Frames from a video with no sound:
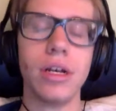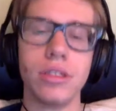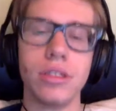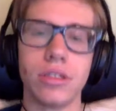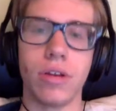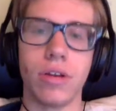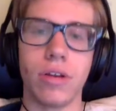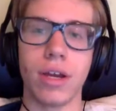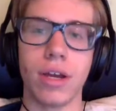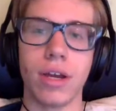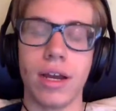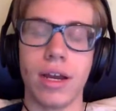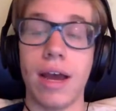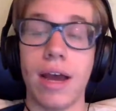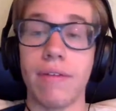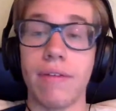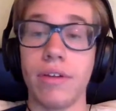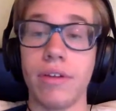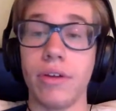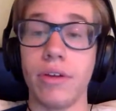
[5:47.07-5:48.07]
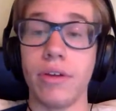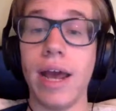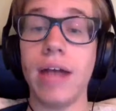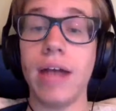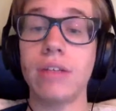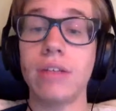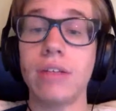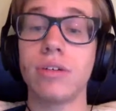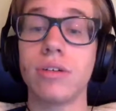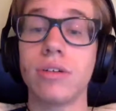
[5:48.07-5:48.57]
So they're going to have a new
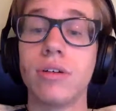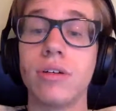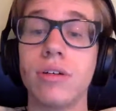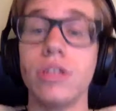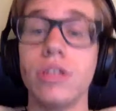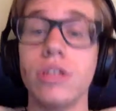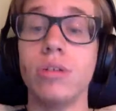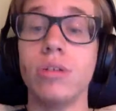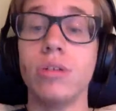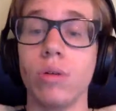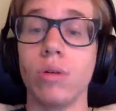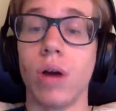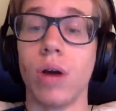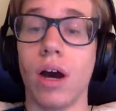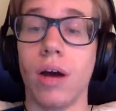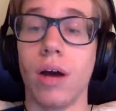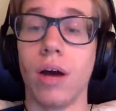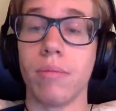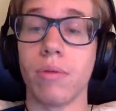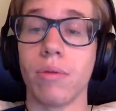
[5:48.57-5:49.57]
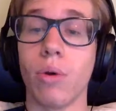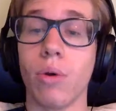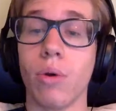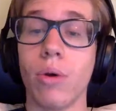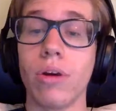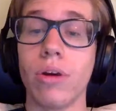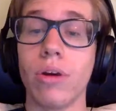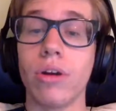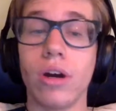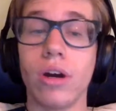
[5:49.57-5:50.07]
castle, a new
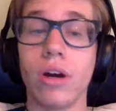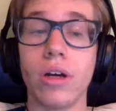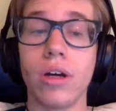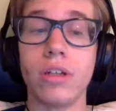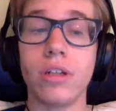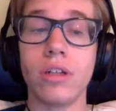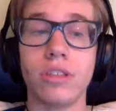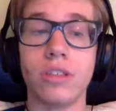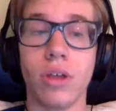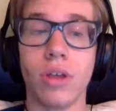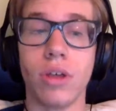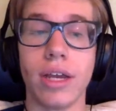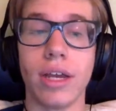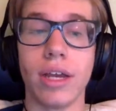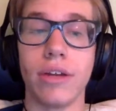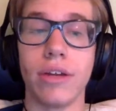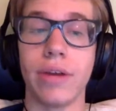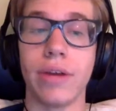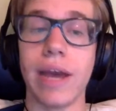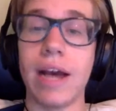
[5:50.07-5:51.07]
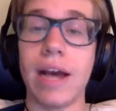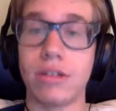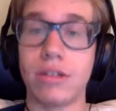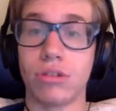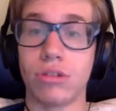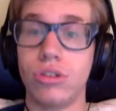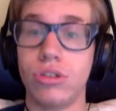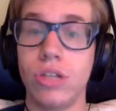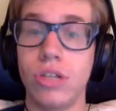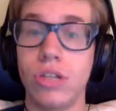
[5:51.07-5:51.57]
courtyard, so they can do
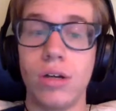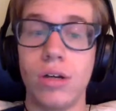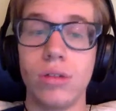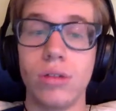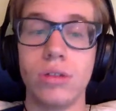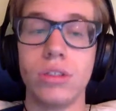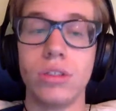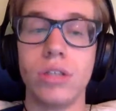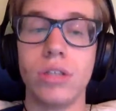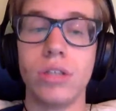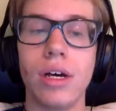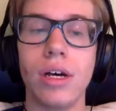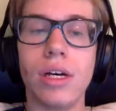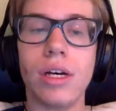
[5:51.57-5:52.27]
castle shows.